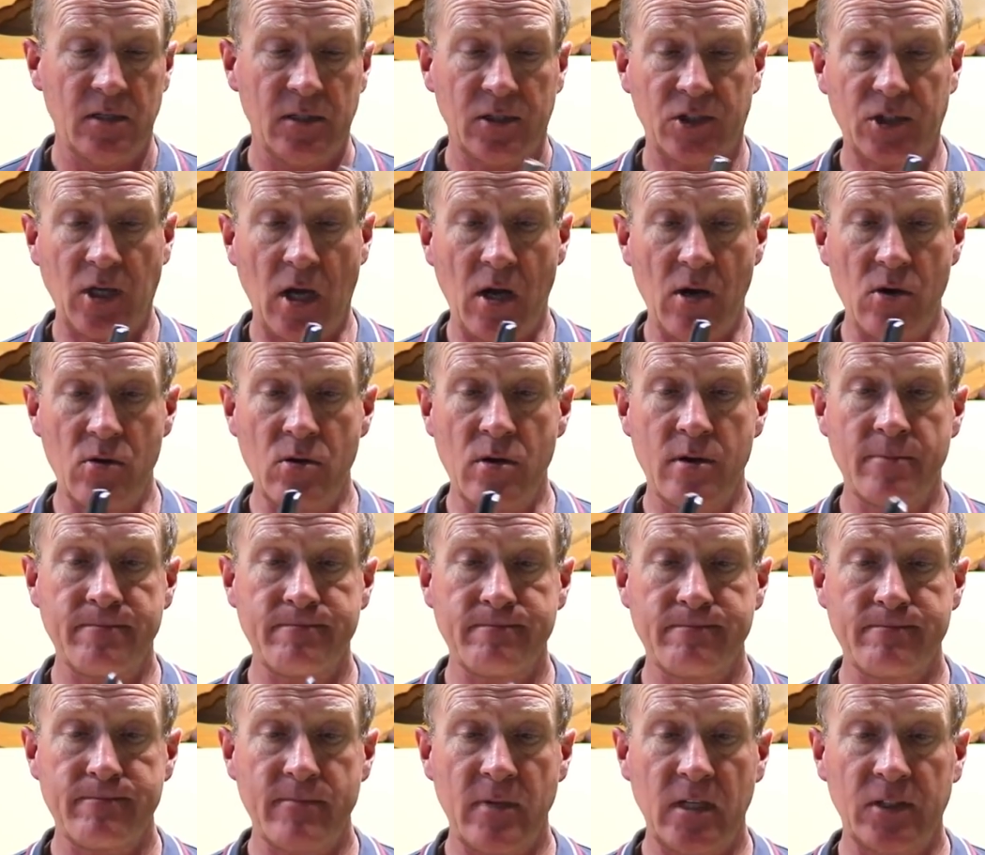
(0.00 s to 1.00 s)
So
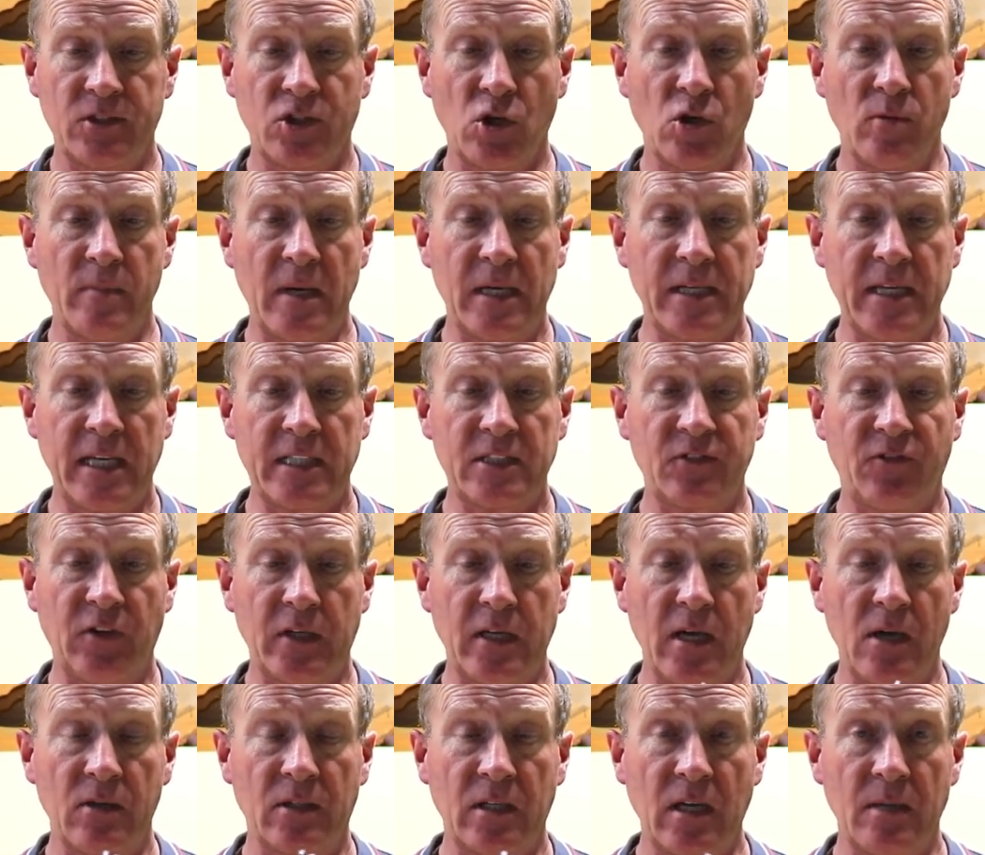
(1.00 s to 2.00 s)
until my next
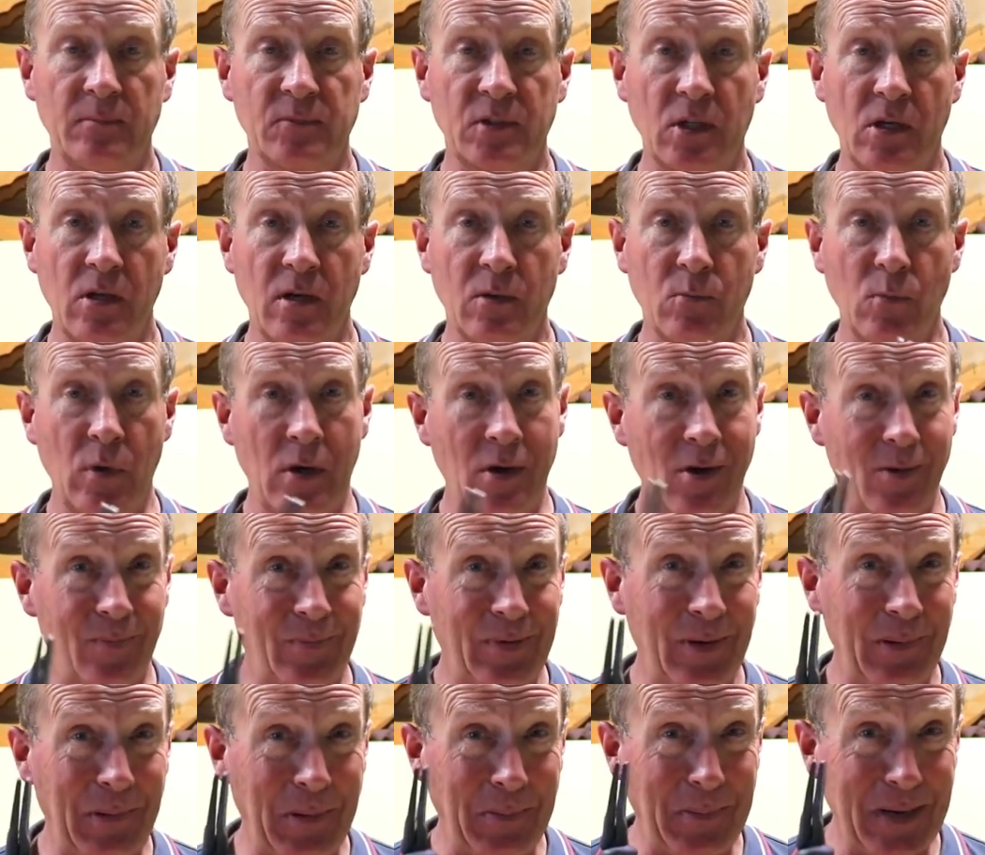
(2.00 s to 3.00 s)
video comes along, where
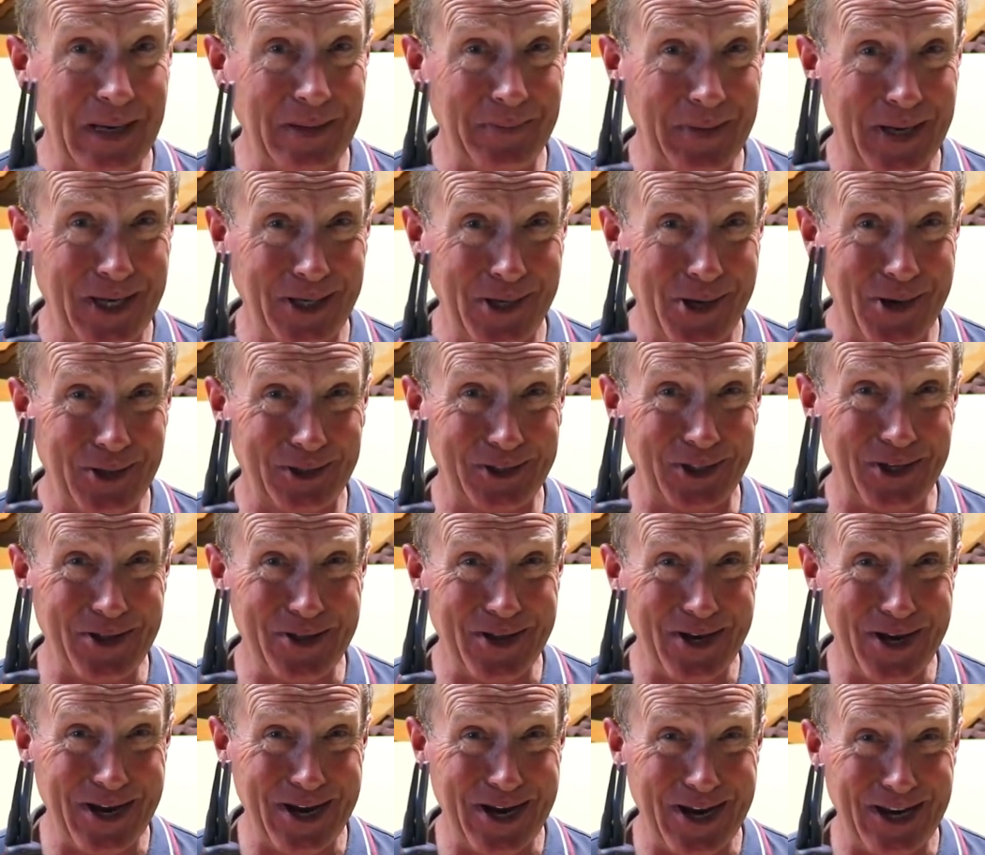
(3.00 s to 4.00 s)
I'll probably be
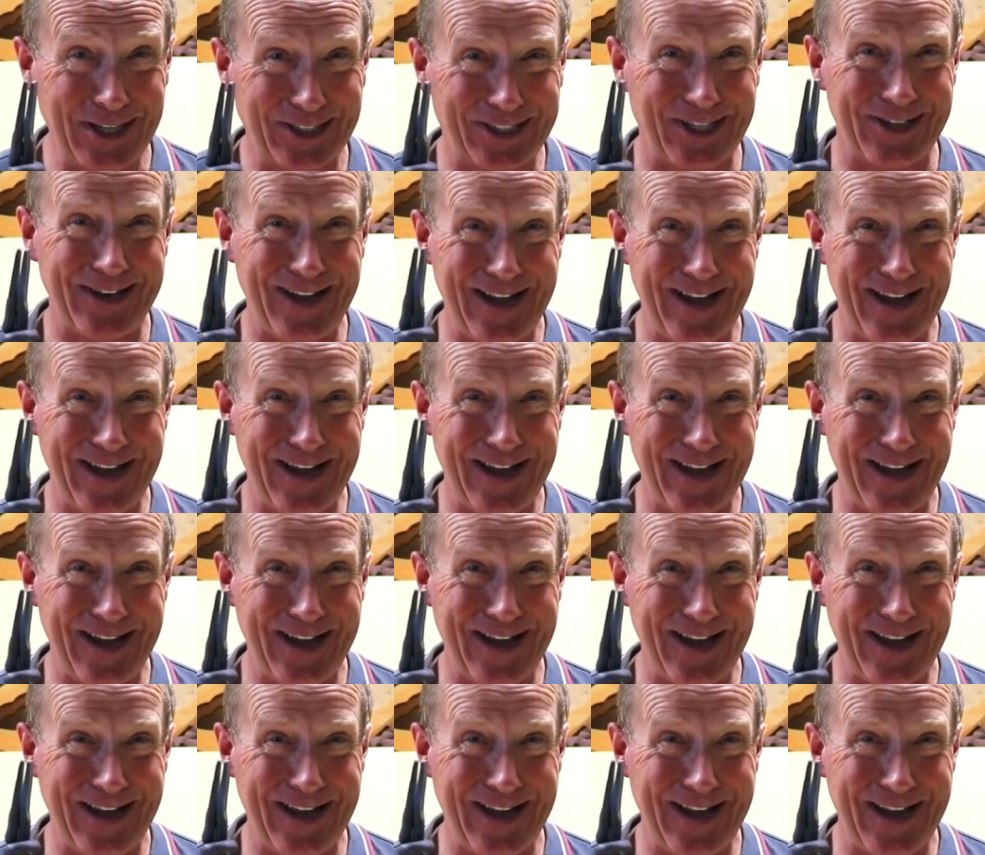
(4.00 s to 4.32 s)
using these.